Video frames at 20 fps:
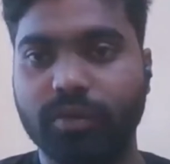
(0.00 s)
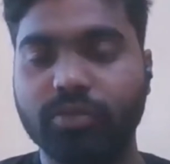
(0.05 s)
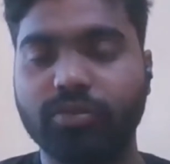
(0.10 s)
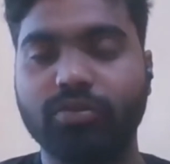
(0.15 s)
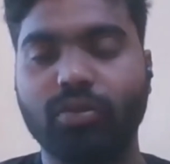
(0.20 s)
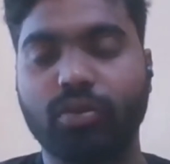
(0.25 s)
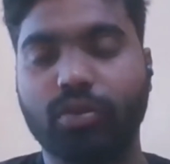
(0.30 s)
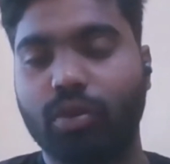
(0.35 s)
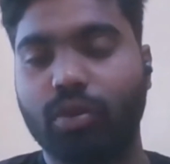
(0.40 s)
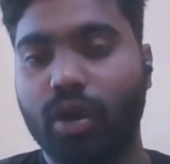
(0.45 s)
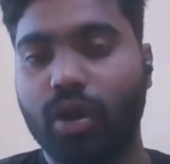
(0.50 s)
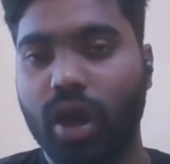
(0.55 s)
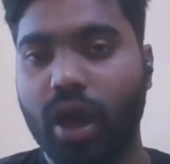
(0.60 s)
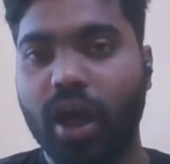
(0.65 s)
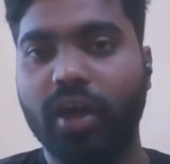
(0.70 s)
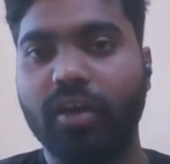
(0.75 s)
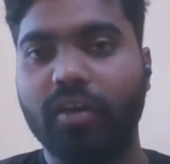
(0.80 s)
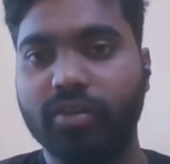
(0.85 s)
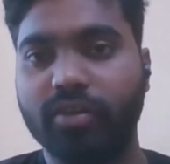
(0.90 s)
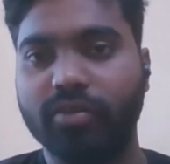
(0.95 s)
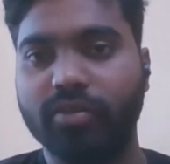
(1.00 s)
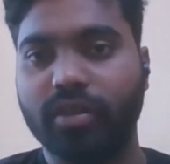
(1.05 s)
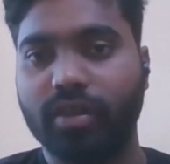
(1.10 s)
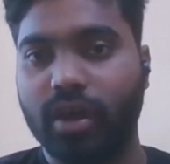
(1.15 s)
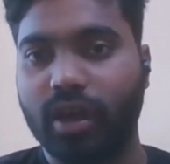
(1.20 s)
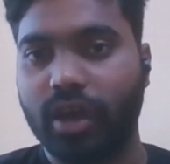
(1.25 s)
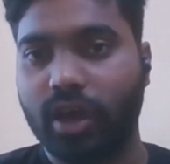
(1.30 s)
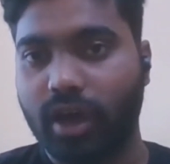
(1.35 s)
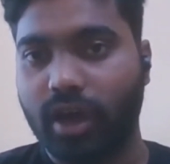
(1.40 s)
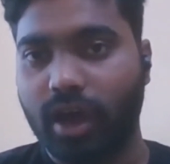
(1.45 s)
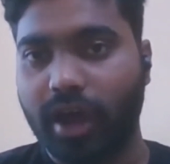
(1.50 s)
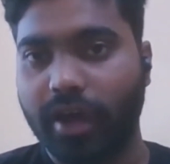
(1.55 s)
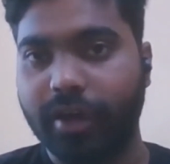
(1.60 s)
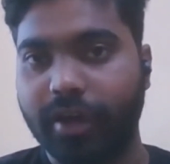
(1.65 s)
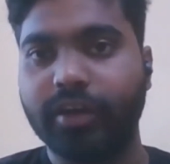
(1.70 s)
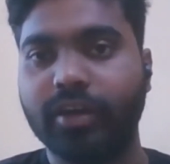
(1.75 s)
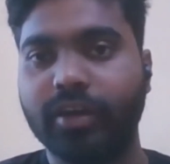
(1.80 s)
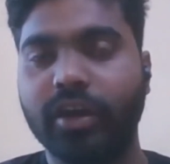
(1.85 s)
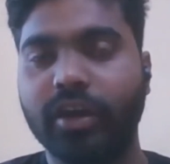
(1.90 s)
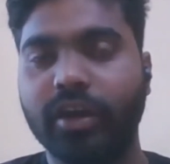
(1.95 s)
So I
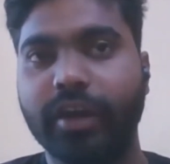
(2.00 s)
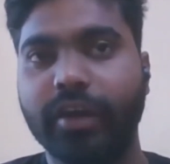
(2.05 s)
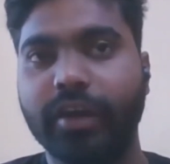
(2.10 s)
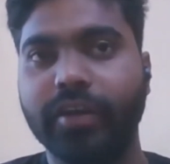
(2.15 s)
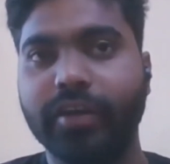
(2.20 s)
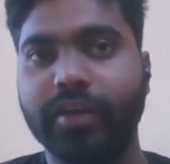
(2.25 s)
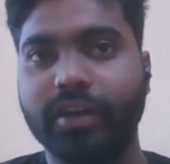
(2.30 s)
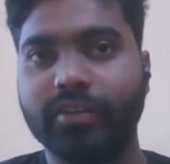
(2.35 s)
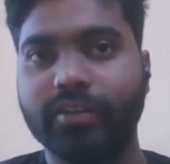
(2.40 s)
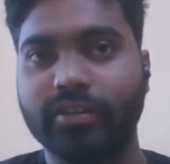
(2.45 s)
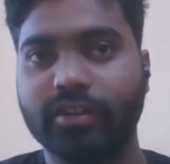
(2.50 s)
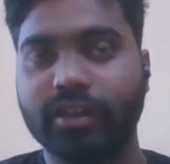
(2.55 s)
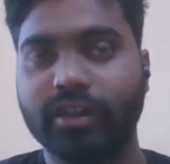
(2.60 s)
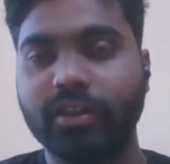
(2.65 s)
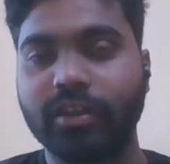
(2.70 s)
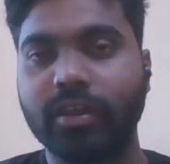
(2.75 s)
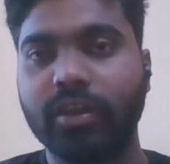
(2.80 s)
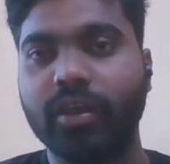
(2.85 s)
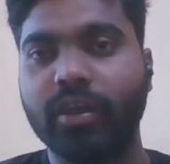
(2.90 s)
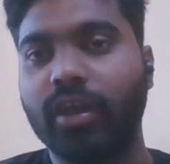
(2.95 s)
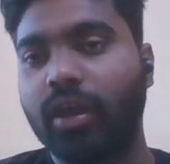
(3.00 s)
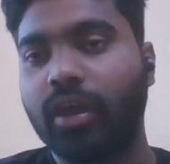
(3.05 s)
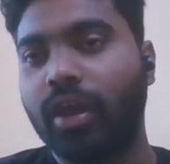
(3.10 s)
did learn this thing.